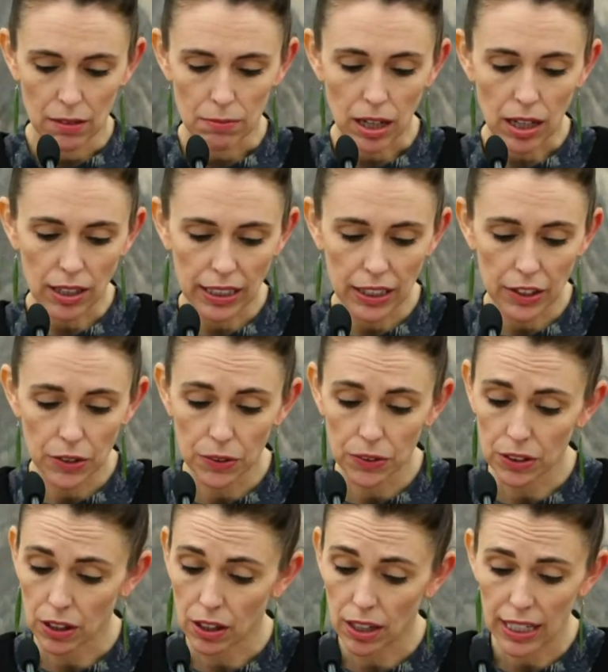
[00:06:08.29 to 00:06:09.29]
Māori
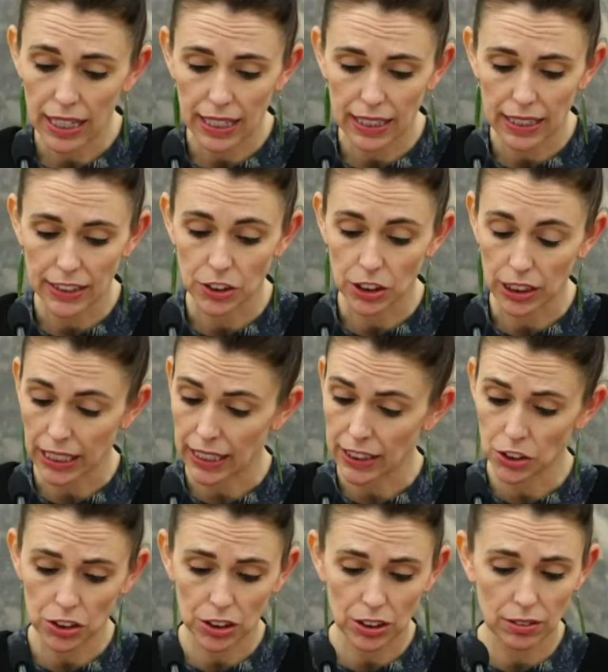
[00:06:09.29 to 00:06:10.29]
youth higher
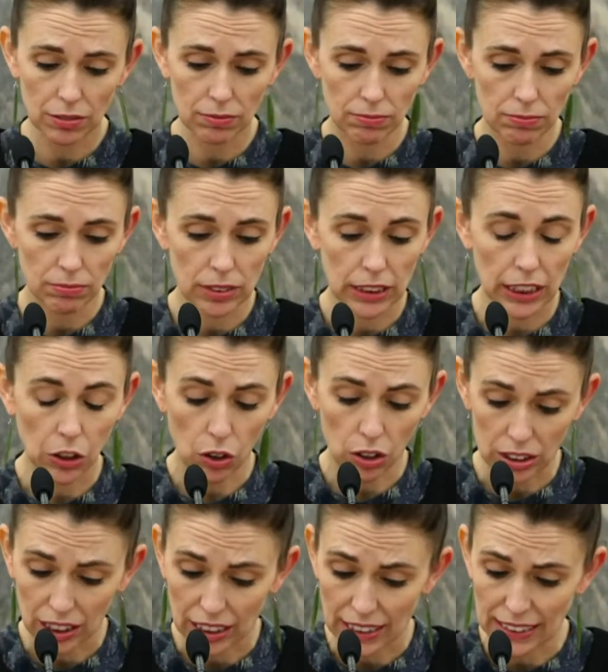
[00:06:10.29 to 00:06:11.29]
education,
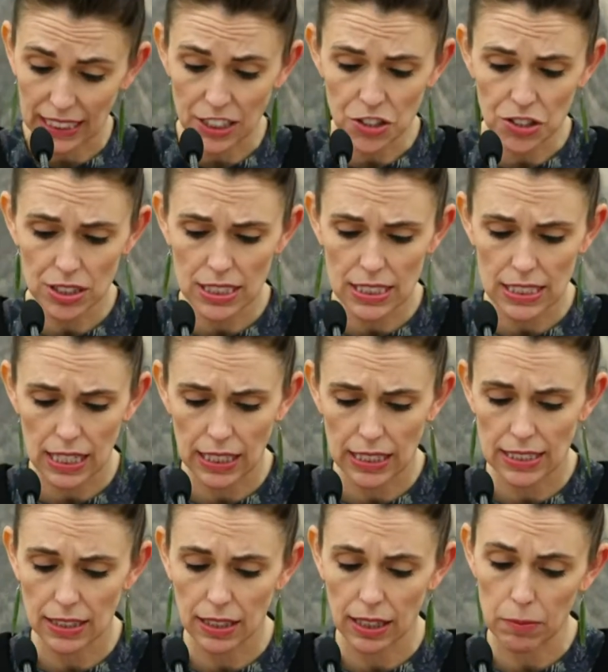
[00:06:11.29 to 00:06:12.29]
decolonisation
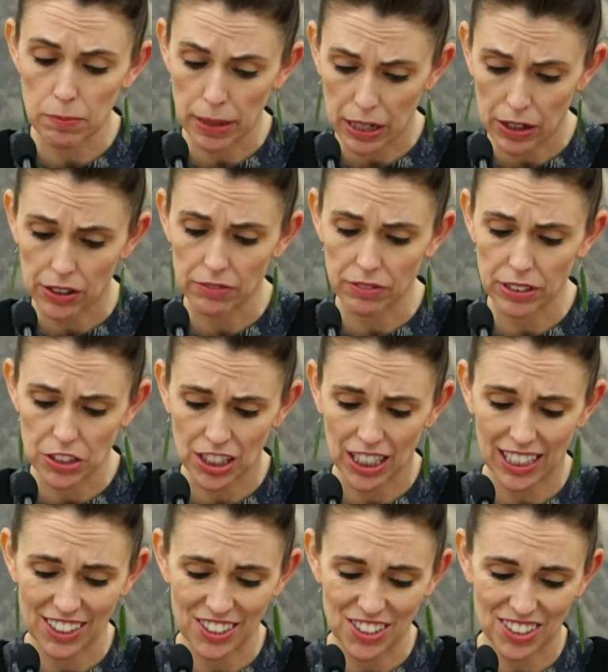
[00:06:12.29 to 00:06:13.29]
studies, and comparative
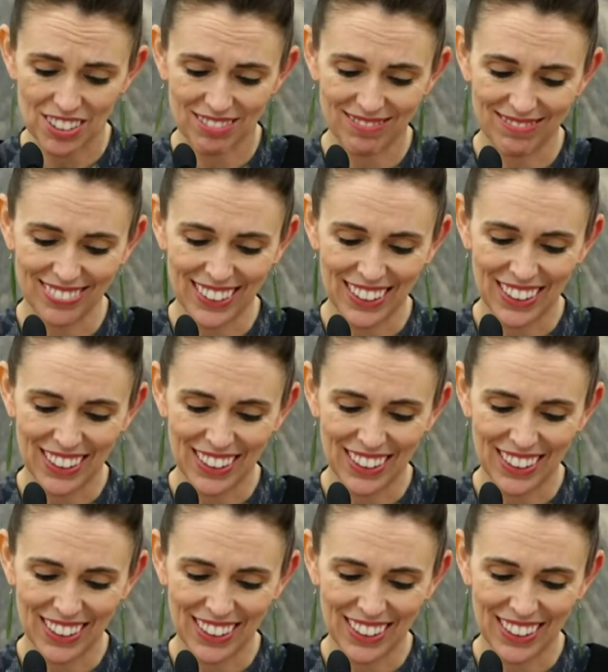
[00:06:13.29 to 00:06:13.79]
education.